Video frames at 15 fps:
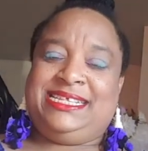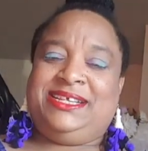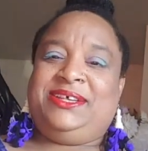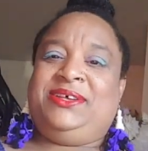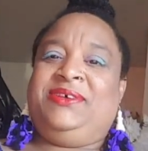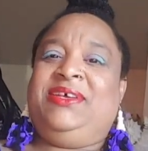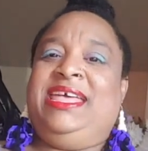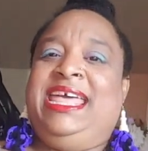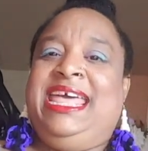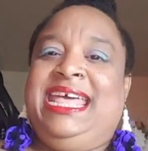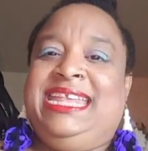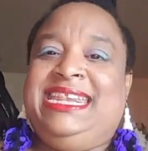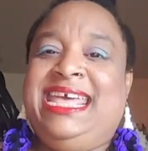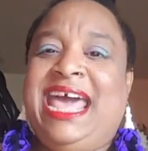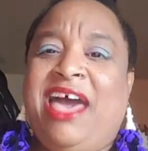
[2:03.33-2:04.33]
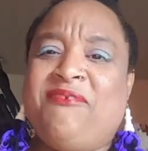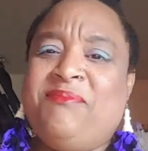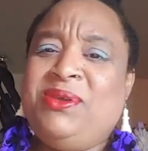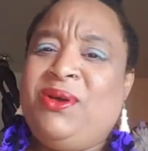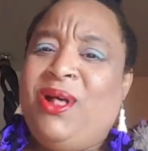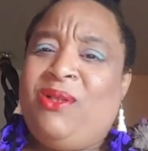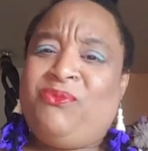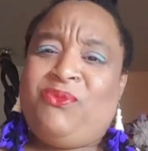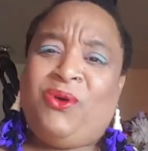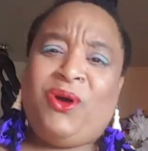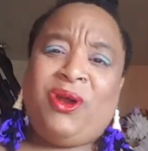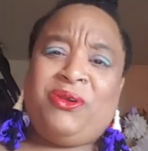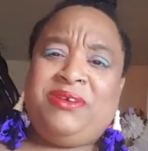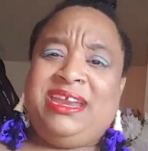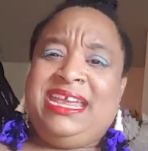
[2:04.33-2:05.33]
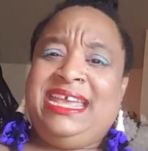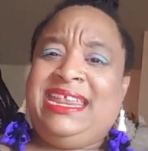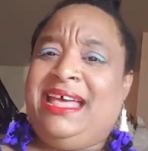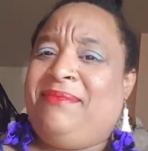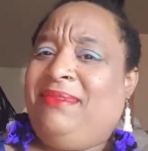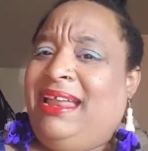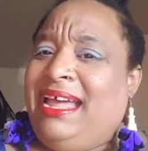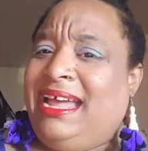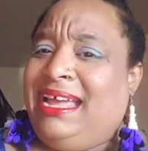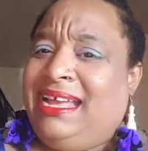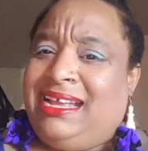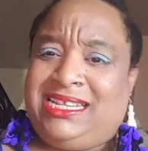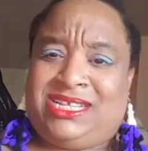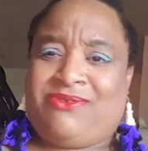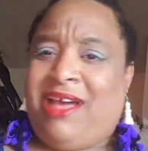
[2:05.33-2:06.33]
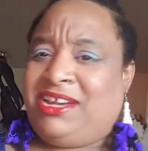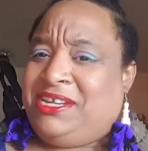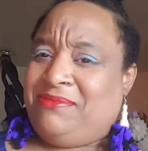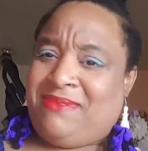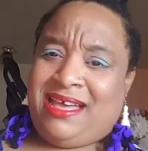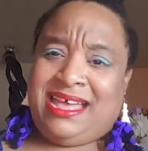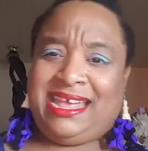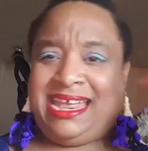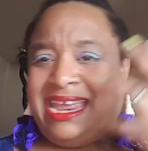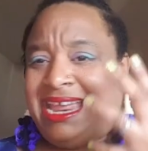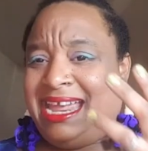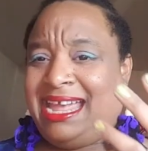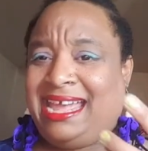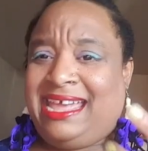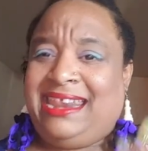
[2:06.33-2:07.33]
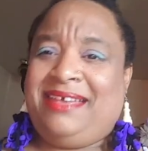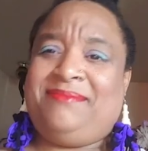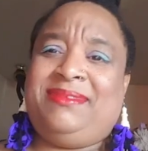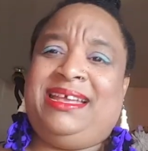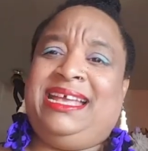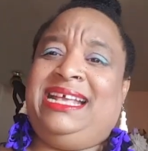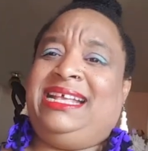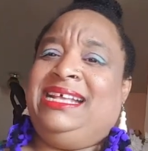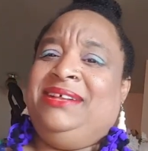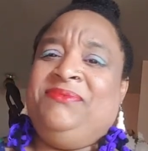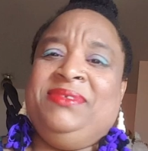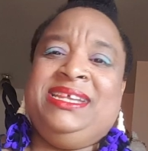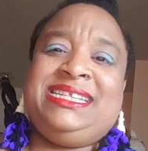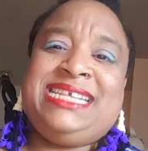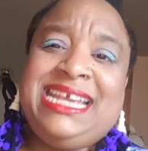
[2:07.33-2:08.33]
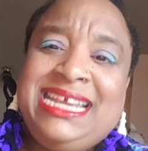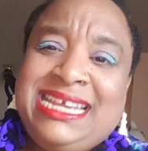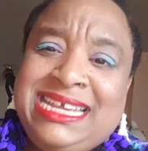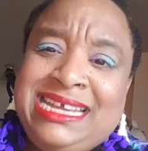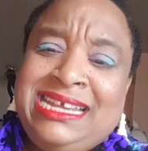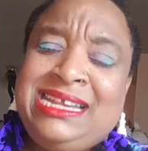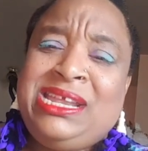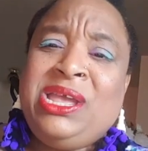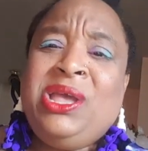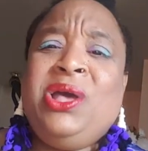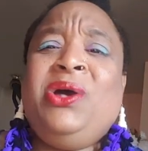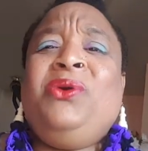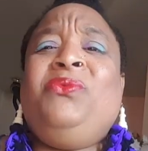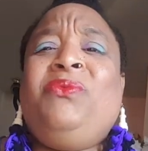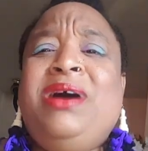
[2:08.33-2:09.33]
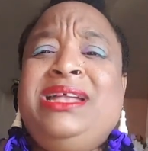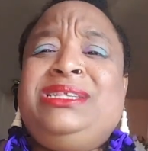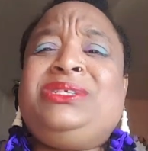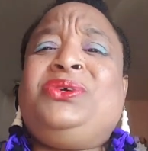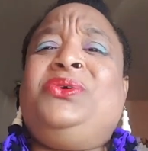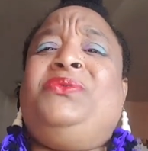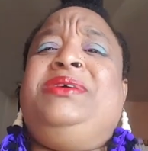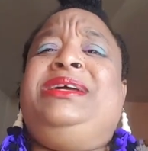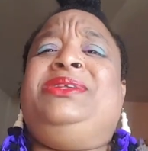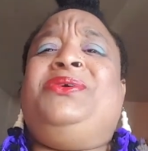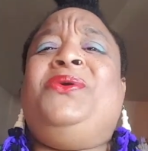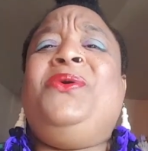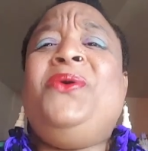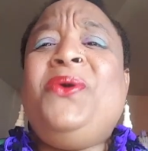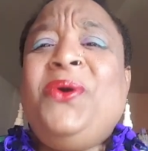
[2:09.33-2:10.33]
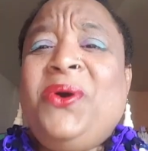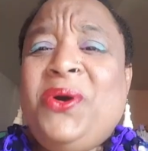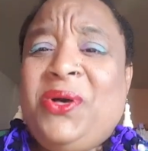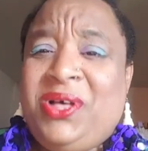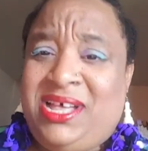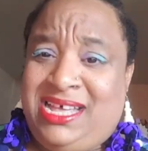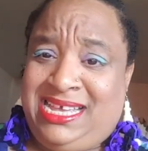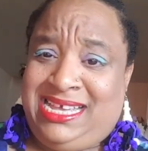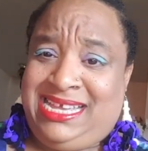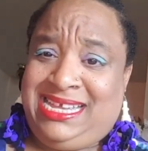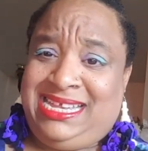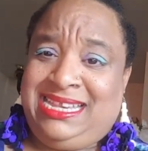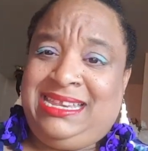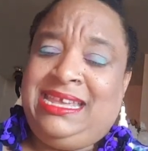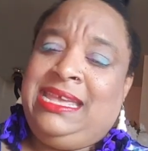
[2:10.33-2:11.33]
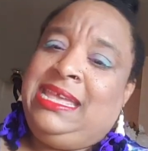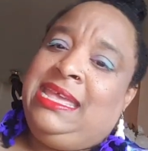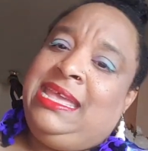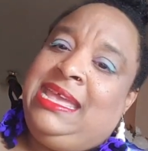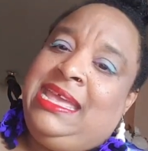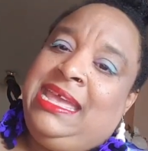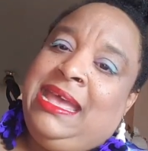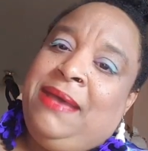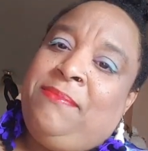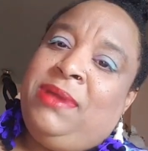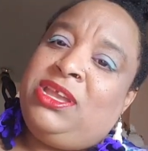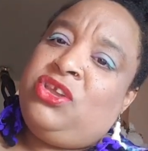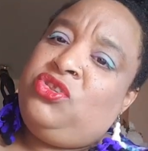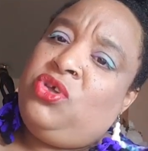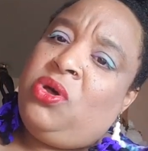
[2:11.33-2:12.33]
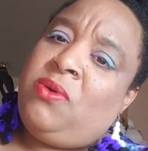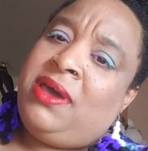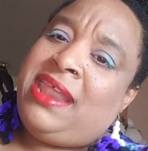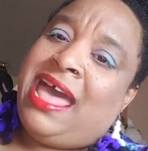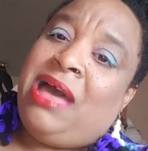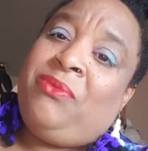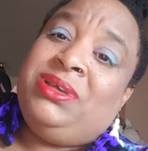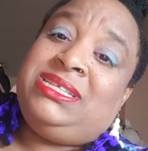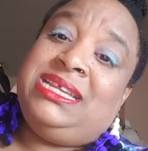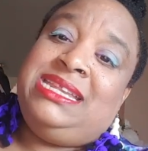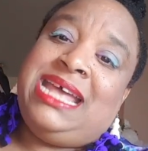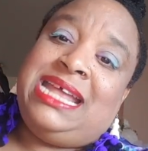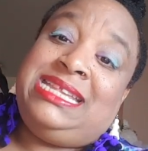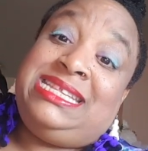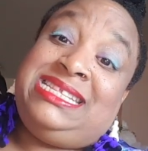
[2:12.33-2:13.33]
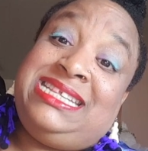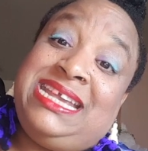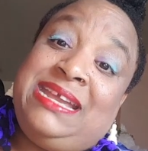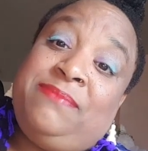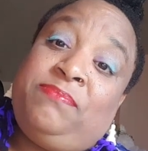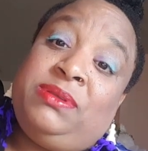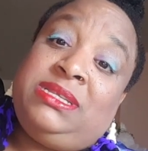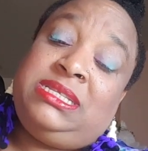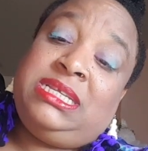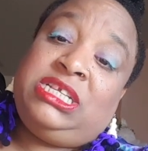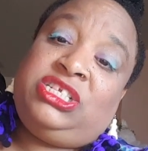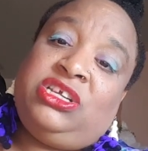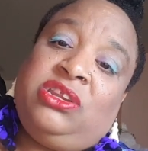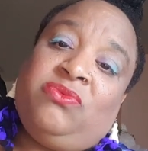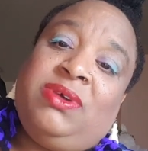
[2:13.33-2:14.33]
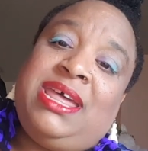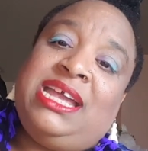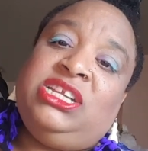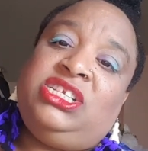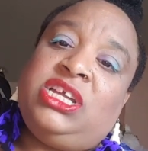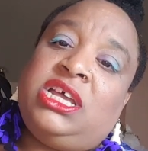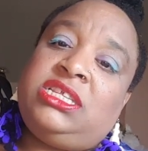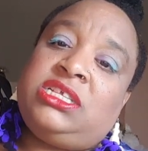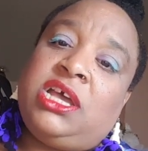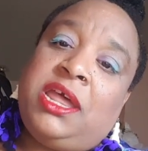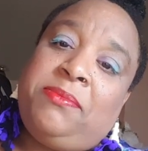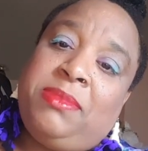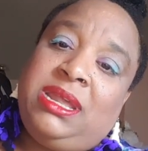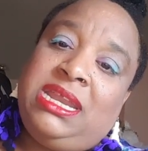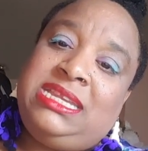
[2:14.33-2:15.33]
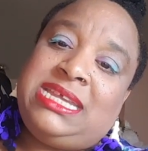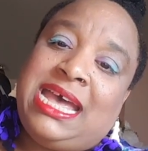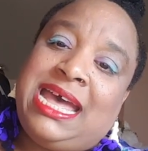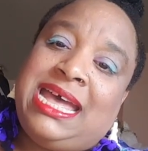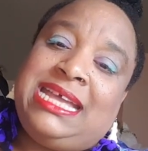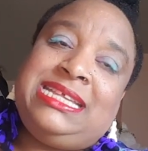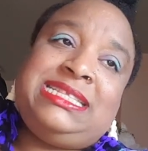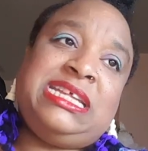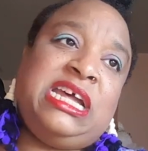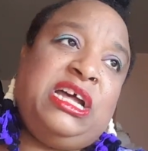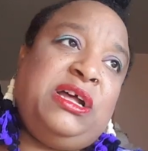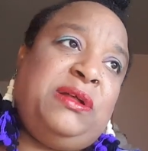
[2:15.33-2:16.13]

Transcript: So they have me all worried. I'm like scratching my head. I'm like thinking, what's going on? But you know what? I was in that same position when I just got monetized.